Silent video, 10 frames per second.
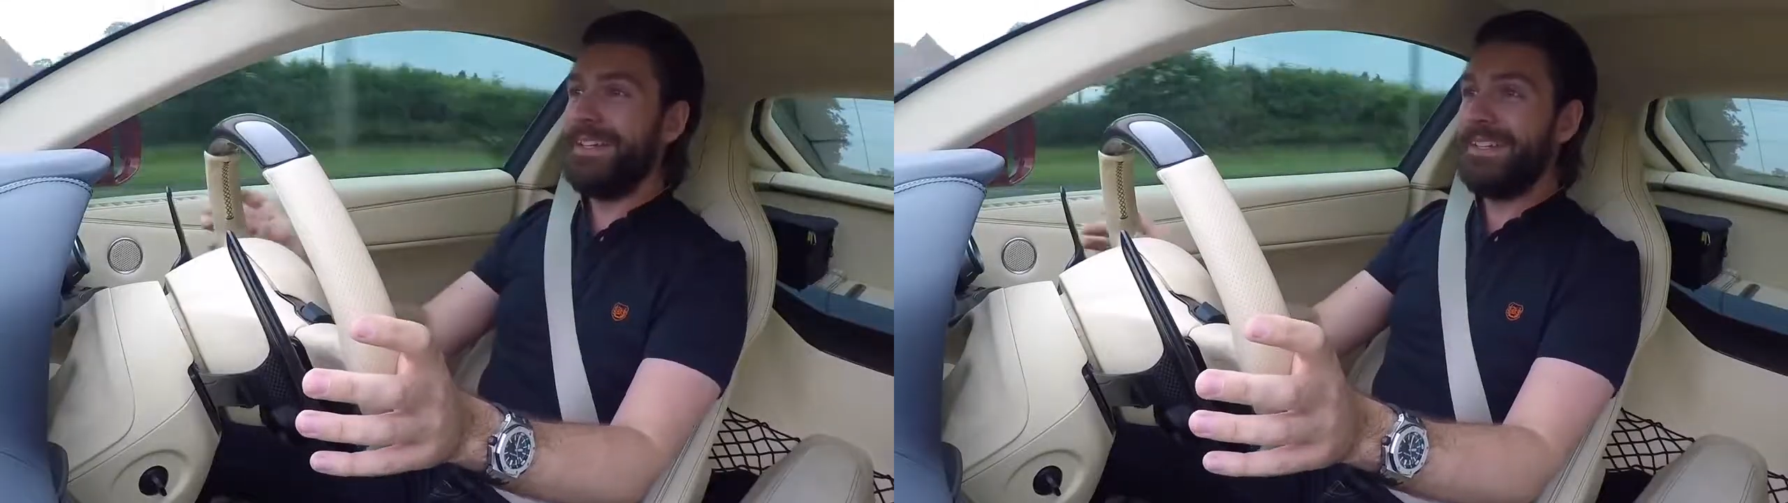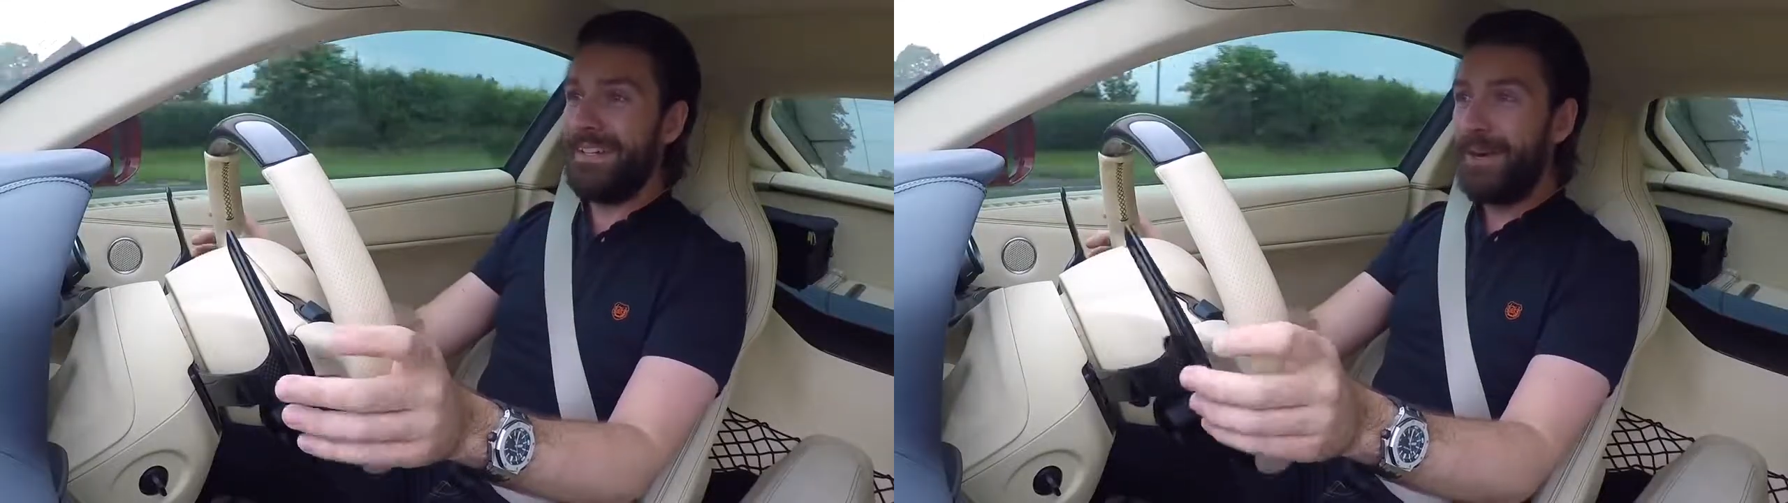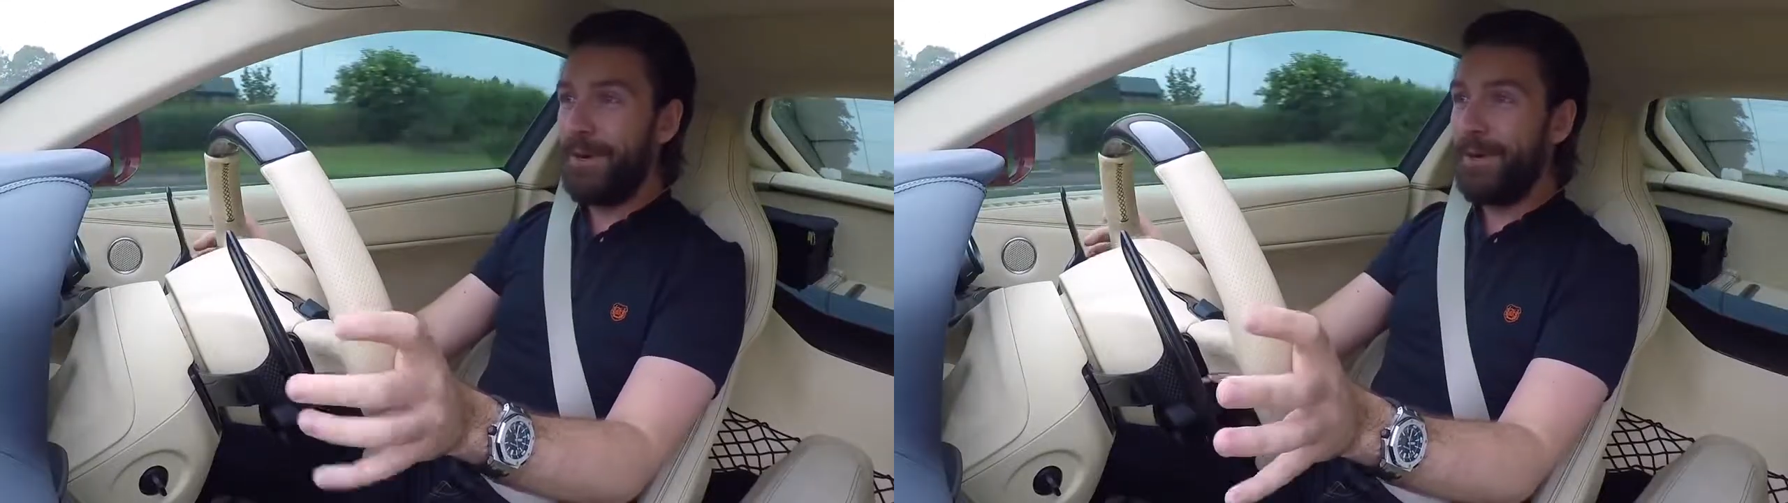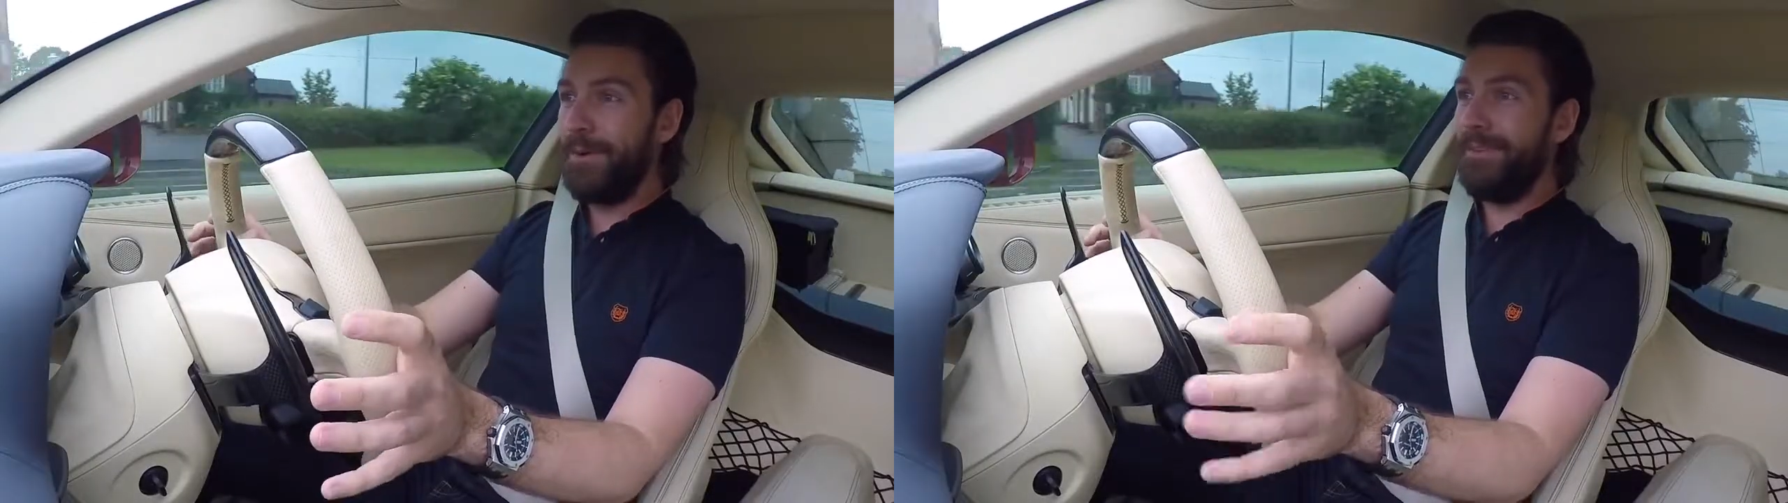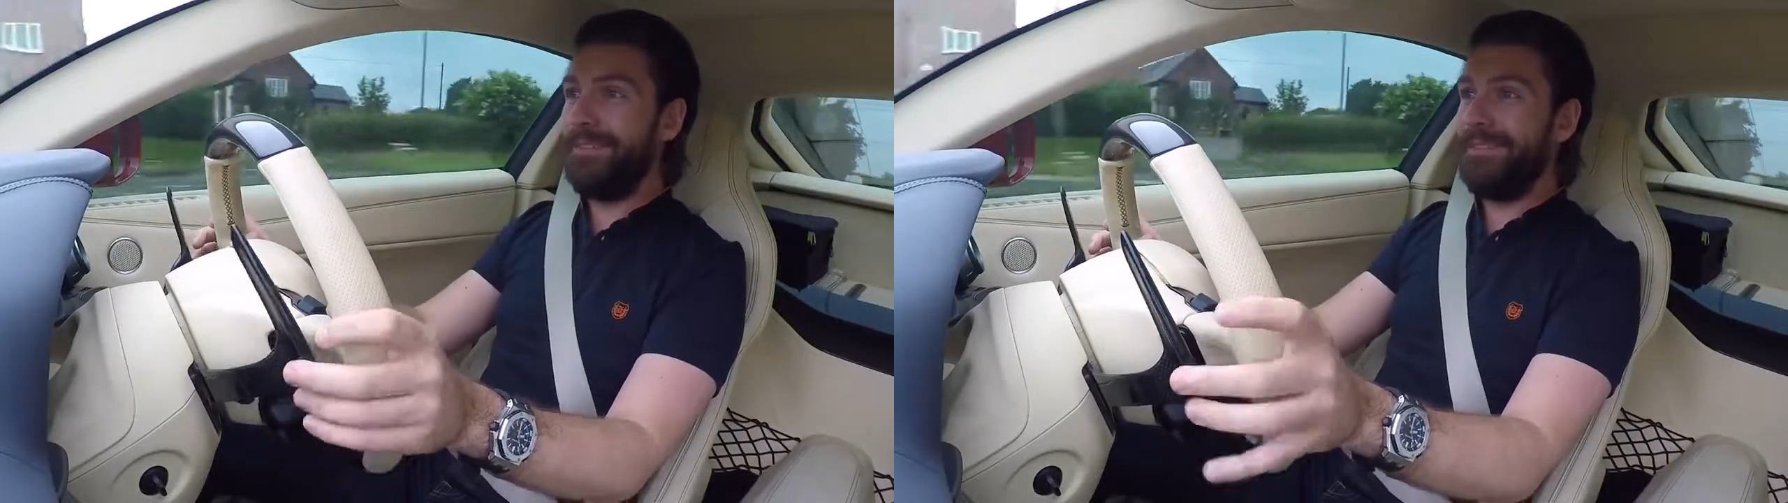
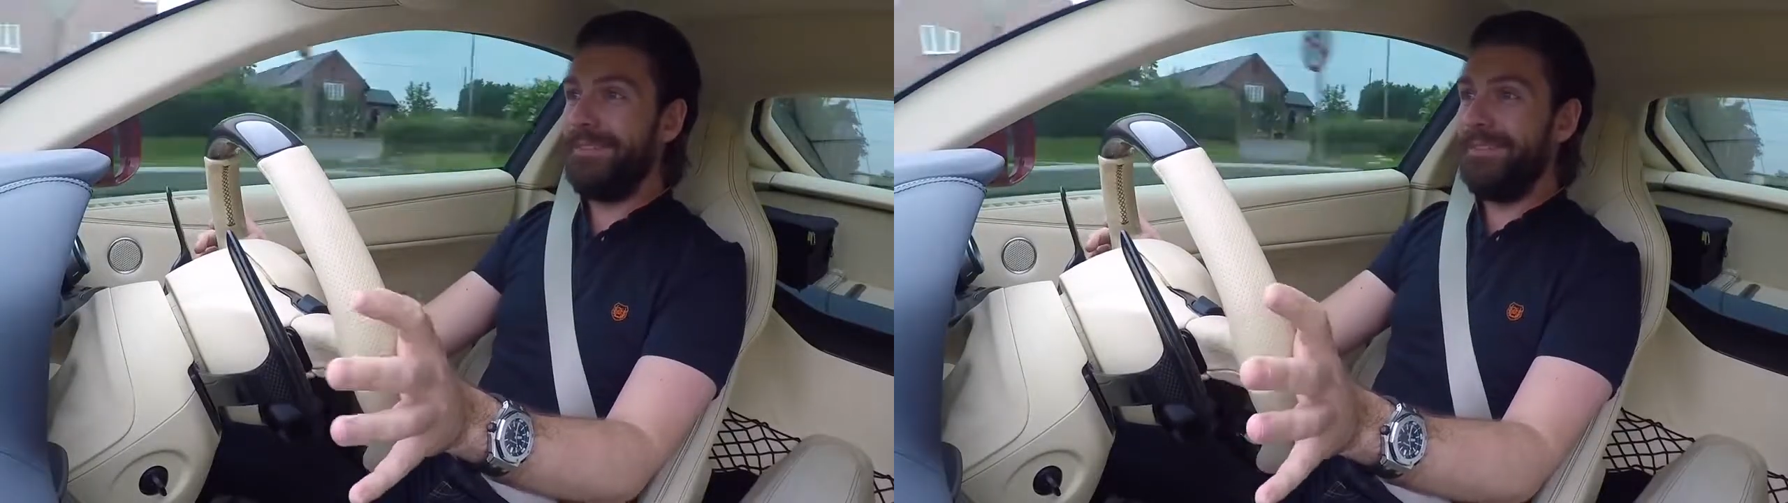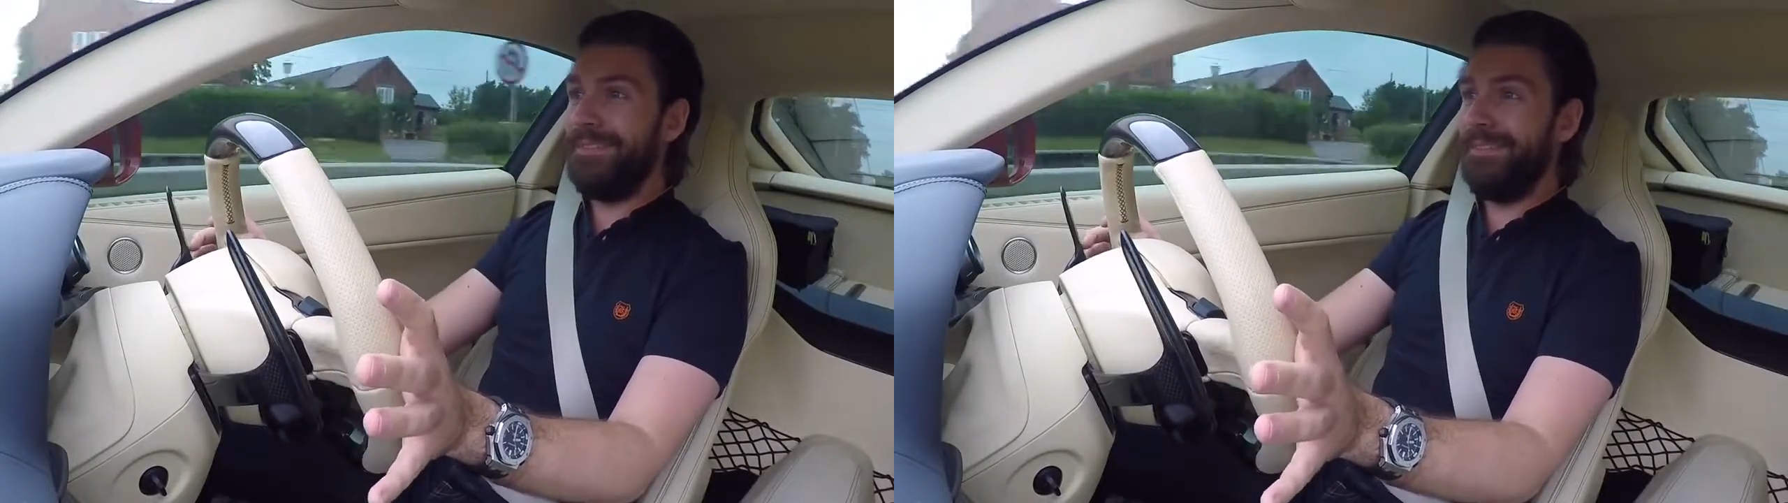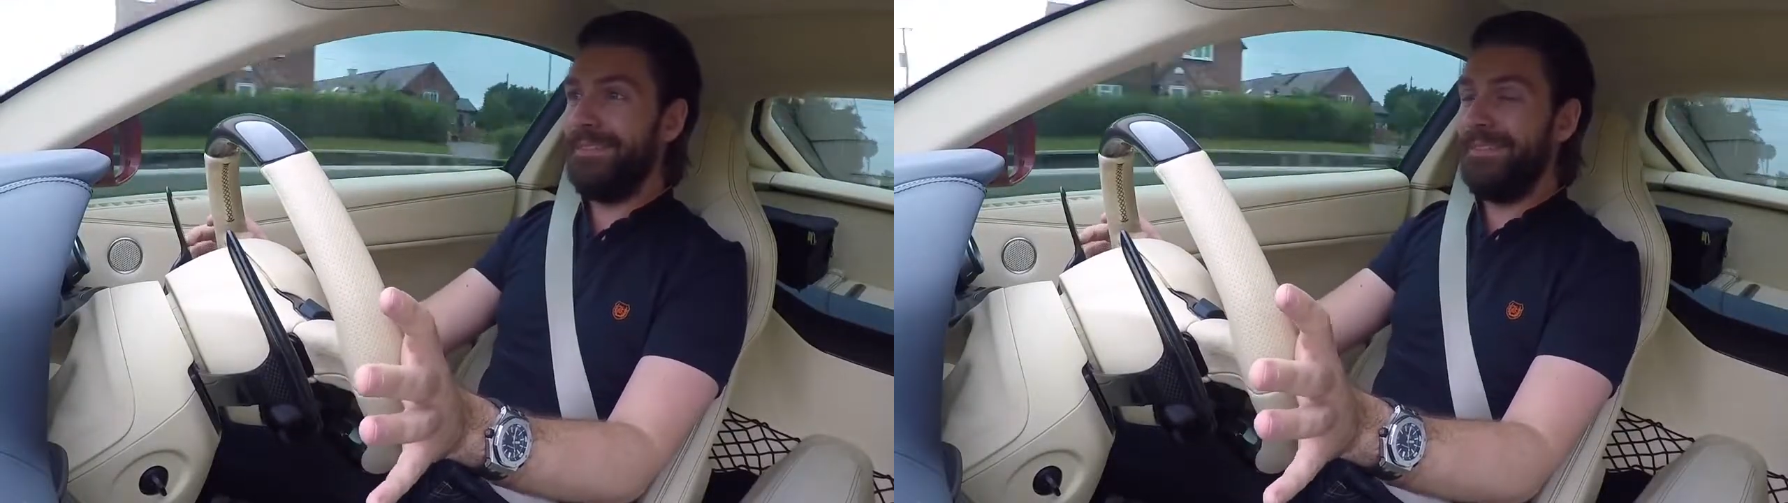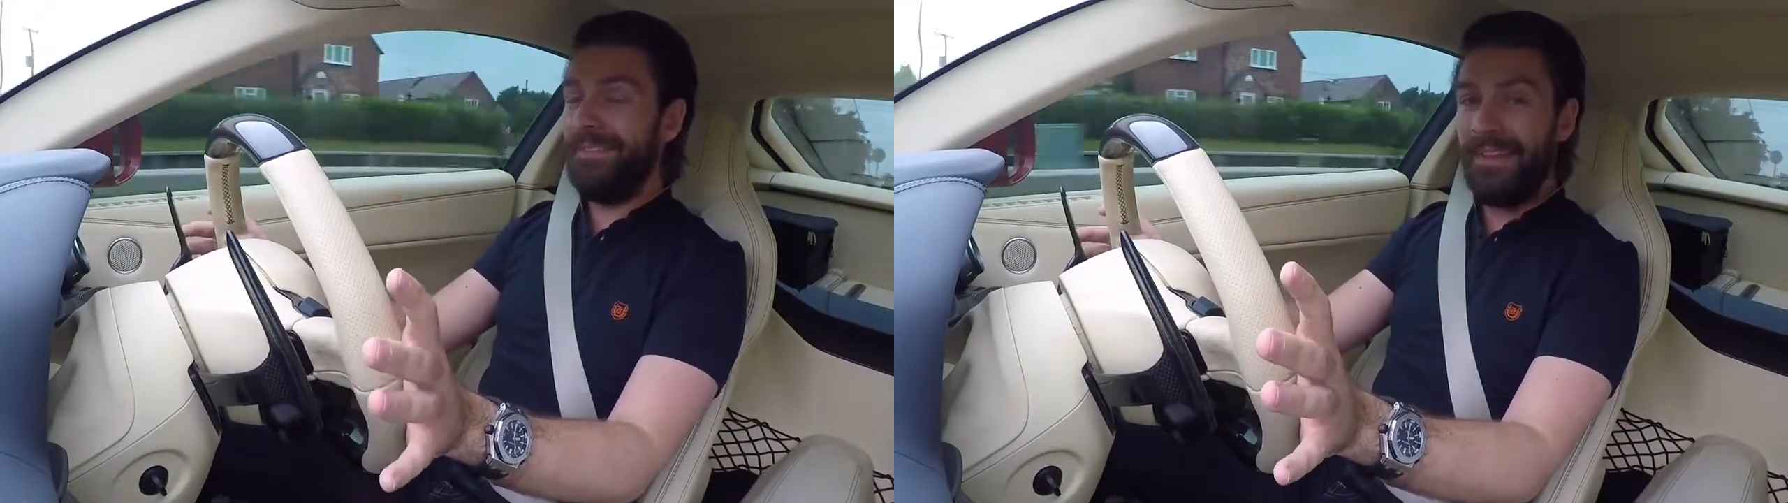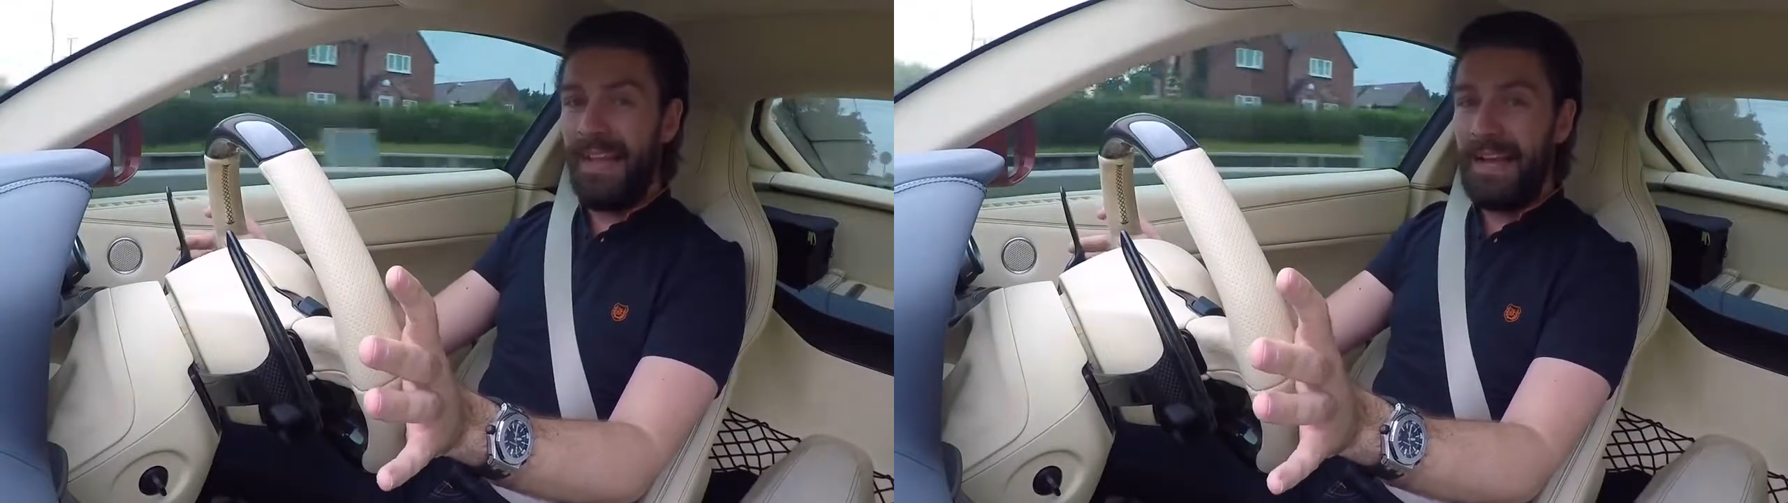So
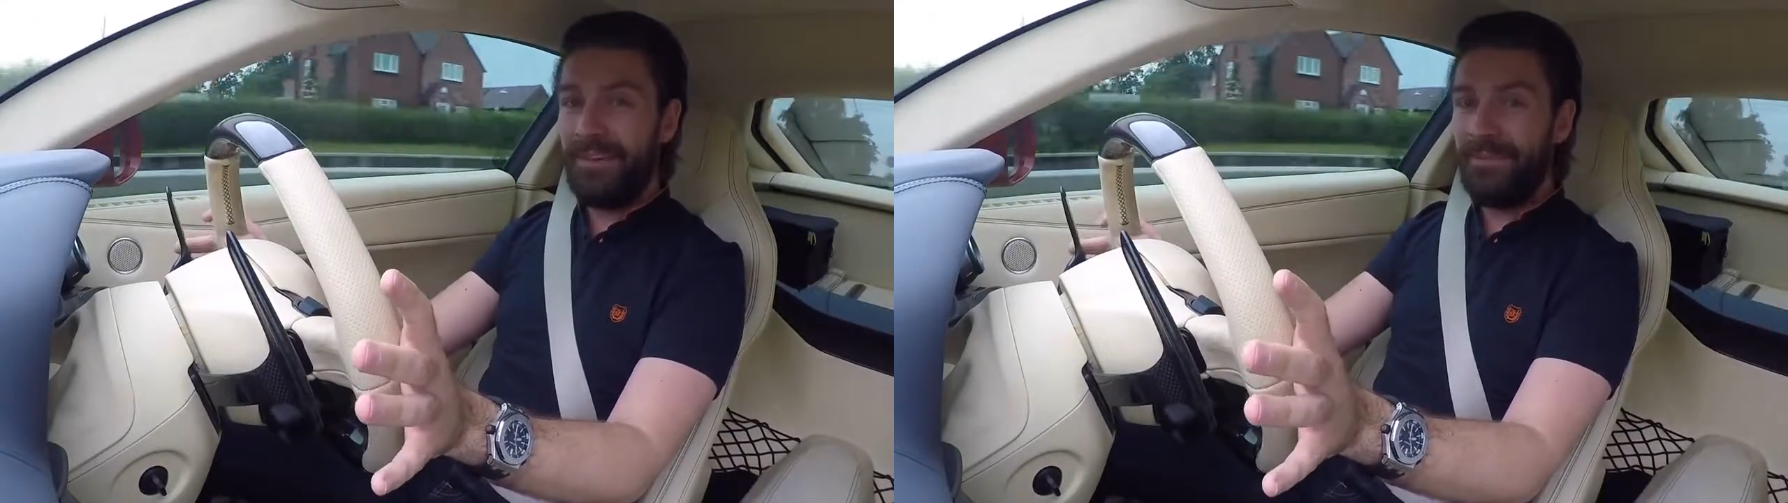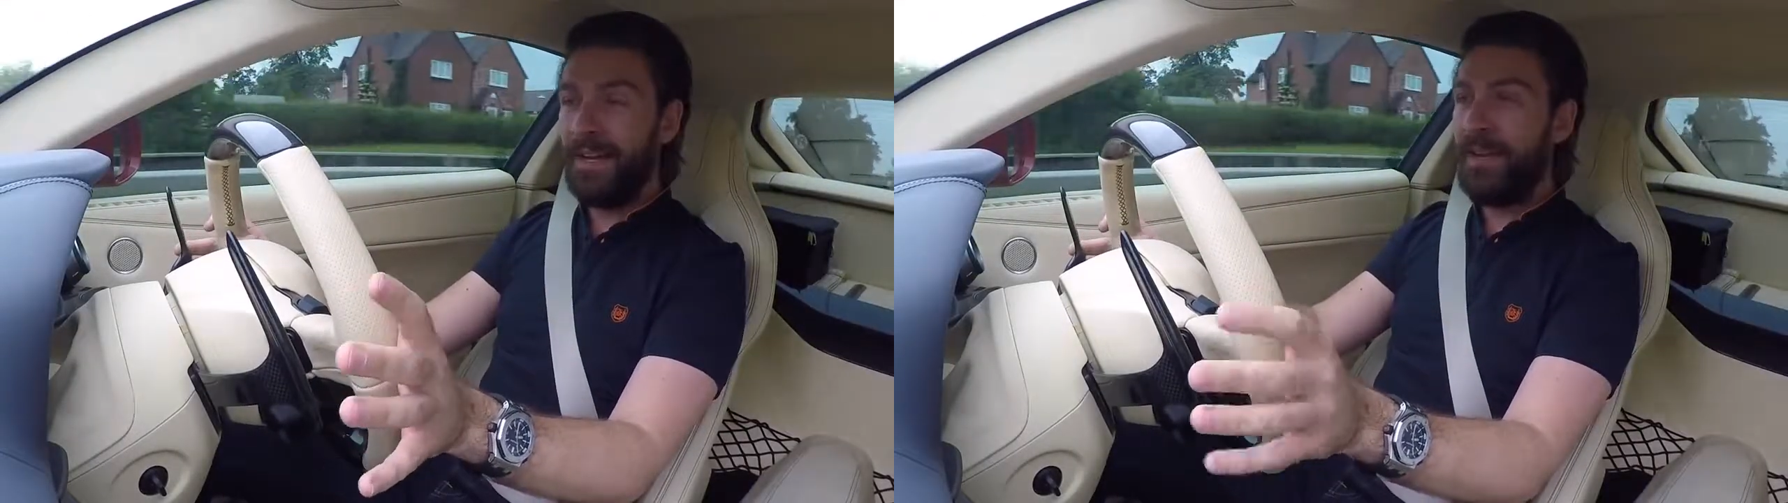yeah,